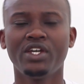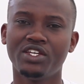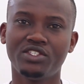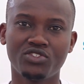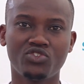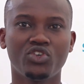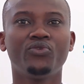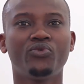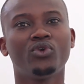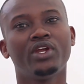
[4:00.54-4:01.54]
it is
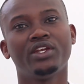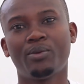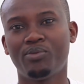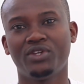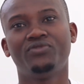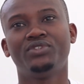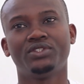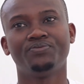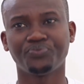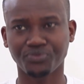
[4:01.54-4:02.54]
joyful and uplifting.